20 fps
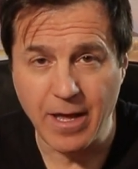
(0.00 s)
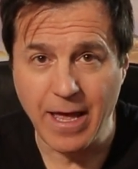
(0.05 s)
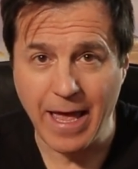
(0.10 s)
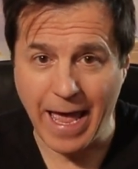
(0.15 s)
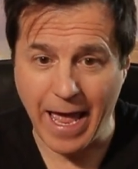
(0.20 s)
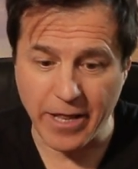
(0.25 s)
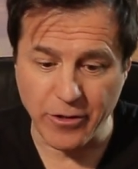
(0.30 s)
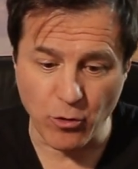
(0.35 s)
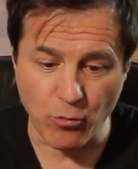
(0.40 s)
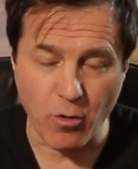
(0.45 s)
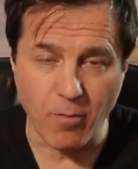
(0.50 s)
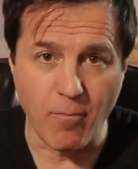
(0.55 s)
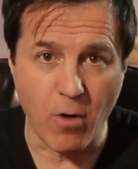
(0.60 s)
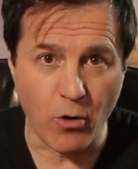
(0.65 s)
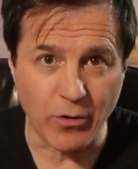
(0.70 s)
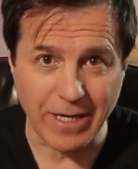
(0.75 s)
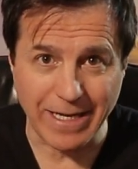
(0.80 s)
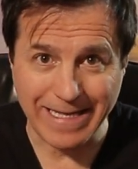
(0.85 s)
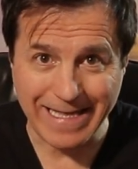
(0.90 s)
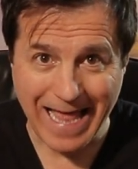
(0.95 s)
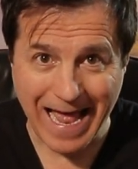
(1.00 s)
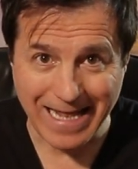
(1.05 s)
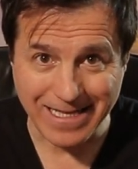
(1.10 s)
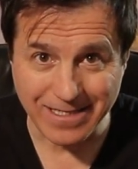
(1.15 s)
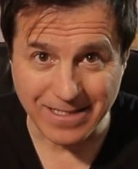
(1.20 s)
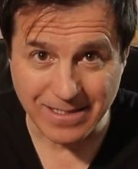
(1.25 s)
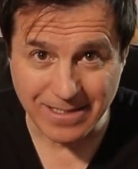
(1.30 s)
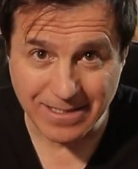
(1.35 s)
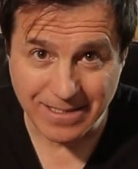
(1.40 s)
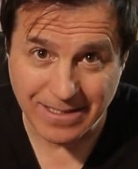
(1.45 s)
and the remote, and
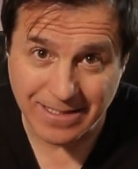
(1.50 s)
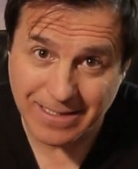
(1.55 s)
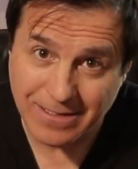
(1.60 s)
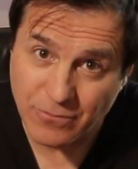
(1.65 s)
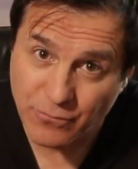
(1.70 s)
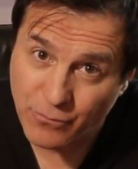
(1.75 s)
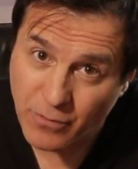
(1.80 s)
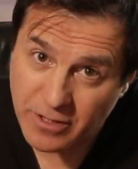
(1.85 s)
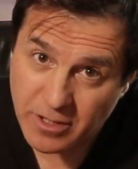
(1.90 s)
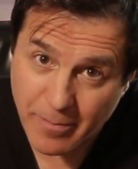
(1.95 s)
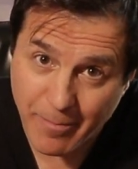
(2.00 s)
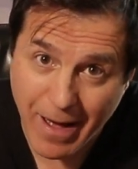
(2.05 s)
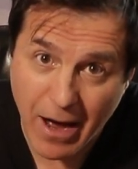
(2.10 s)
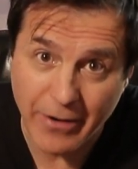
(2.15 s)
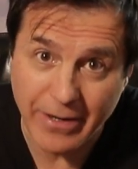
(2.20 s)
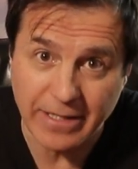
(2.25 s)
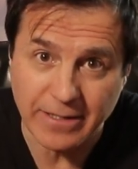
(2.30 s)
that was about